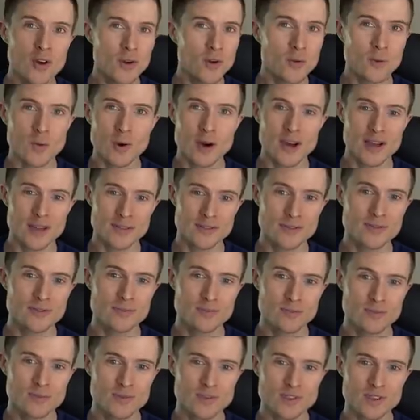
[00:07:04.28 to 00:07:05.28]
why
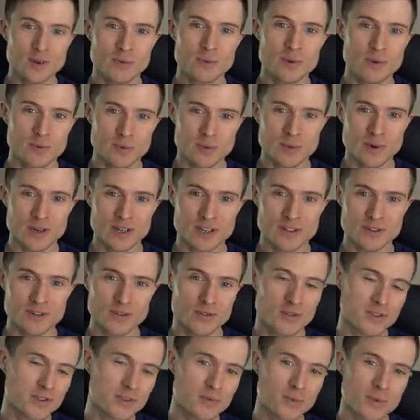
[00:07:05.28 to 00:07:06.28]
someone would want to
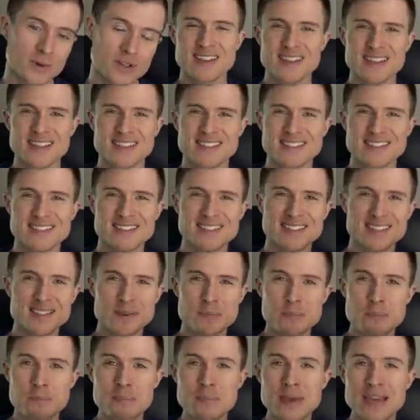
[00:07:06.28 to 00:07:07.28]
do this one. It's this
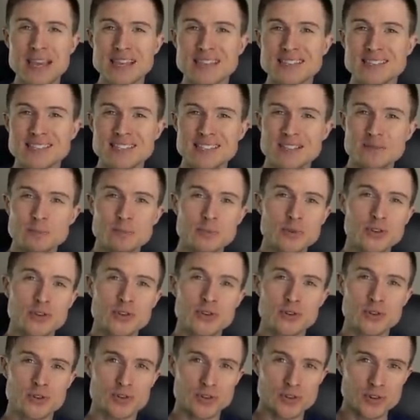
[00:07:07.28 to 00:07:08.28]
amazing
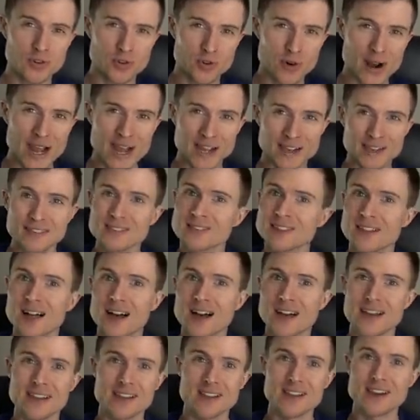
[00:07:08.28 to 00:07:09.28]
pure crack
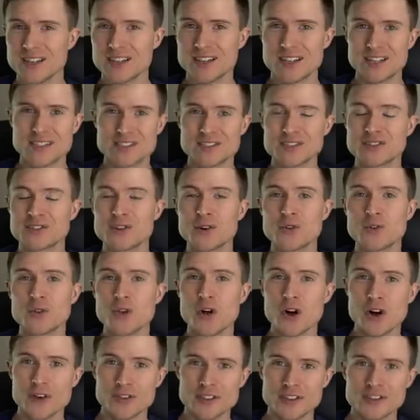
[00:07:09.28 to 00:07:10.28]
line. It's so
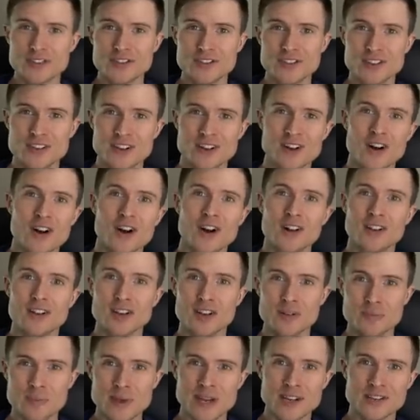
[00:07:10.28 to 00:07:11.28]
long that she's got to haul
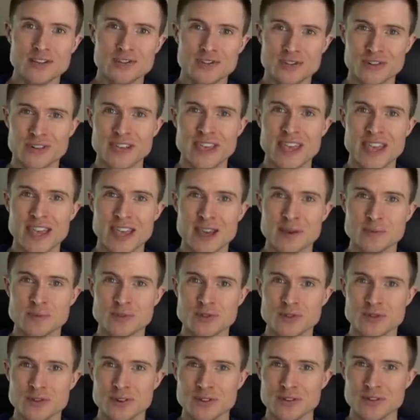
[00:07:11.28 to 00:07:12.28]
up extra cams
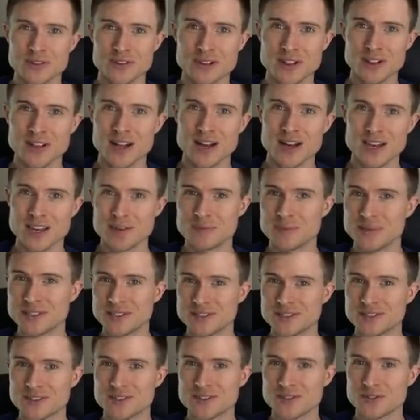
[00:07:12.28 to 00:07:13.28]
throughout the climb.
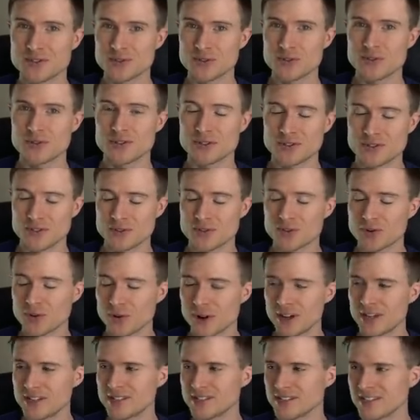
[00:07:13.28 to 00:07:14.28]
It's
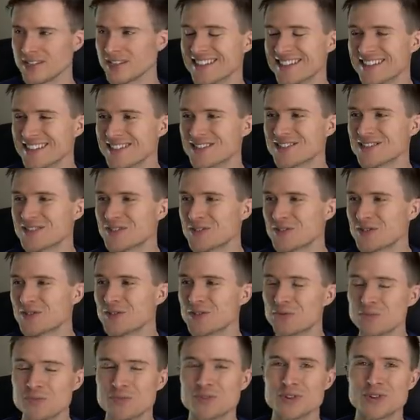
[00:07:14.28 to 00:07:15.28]
crazy. It's
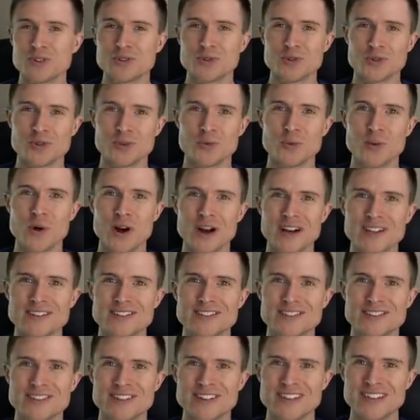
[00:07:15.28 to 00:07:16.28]
pretty cool to
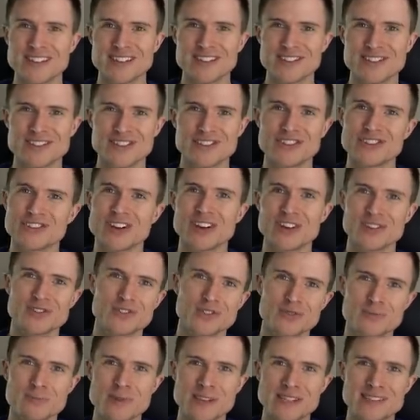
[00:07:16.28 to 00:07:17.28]
watch. And then she shares
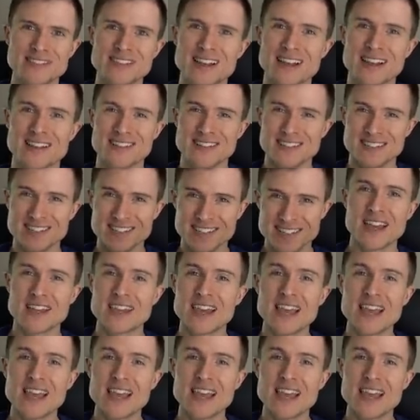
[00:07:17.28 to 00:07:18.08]
her mentality, and